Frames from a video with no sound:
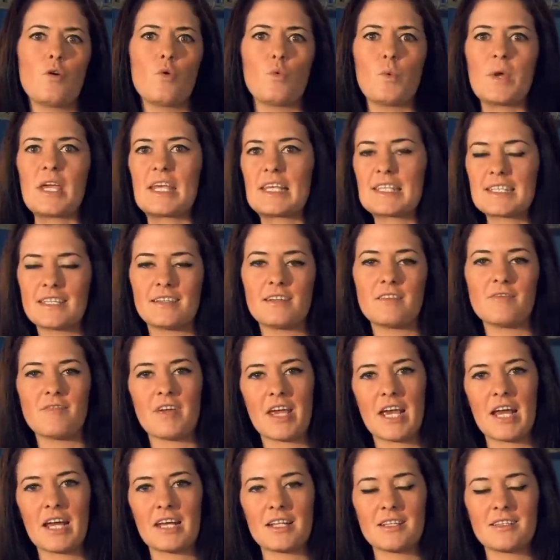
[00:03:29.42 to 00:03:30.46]
weeks in
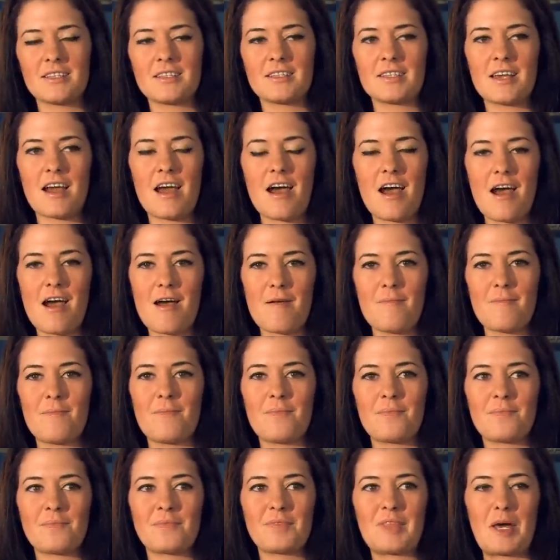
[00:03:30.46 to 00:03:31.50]
advance.
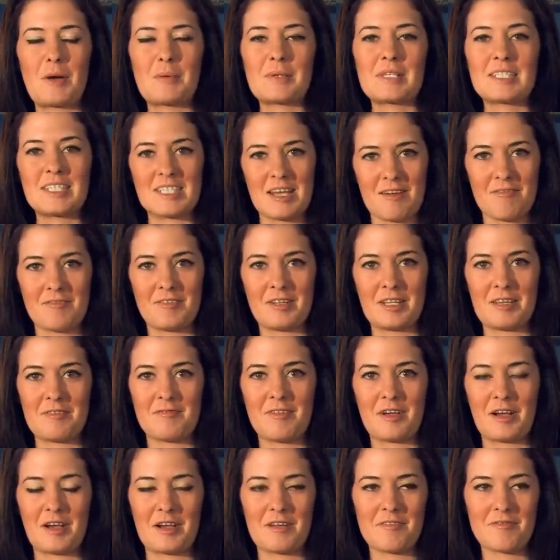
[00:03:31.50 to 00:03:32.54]
Um, that was definitely
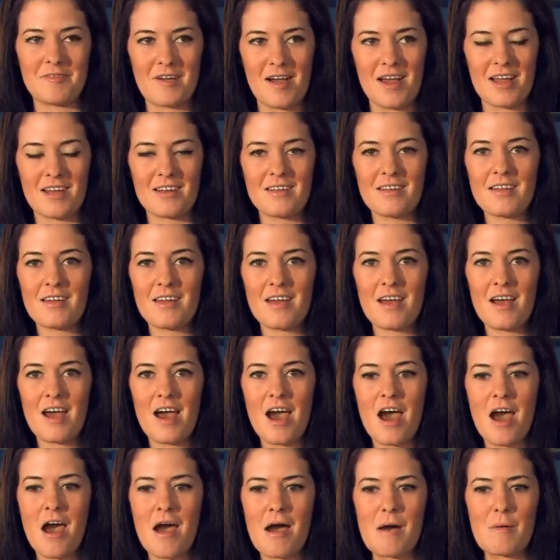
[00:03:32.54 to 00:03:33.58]
very fun.
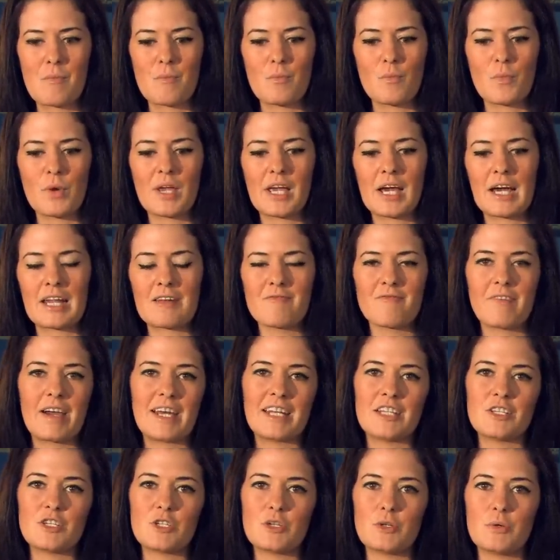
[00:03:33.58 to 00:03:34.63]
Um, we got
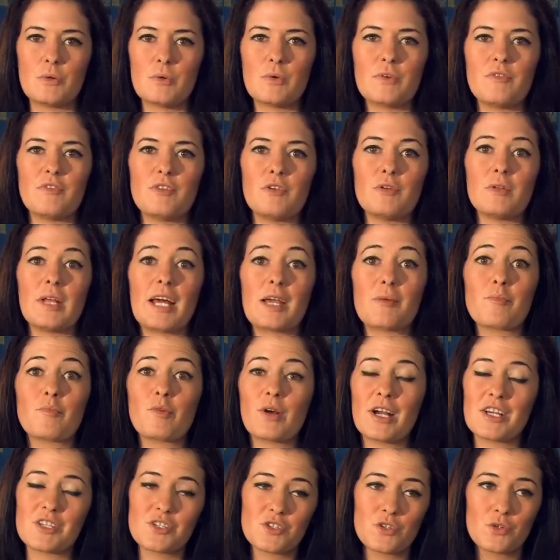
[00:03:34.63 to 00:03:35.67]
invited to a few like
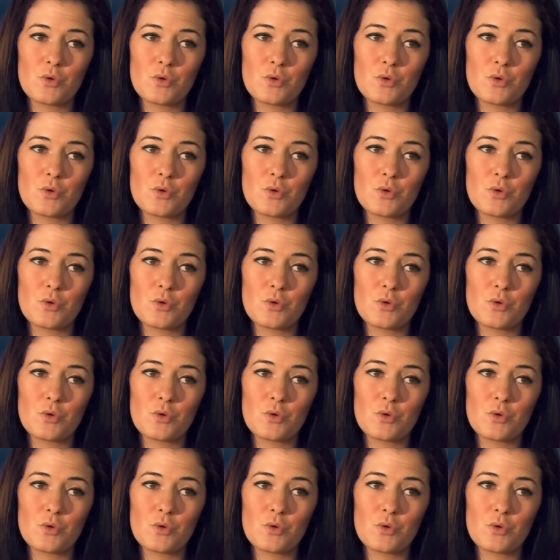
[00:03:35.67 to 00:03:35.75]
press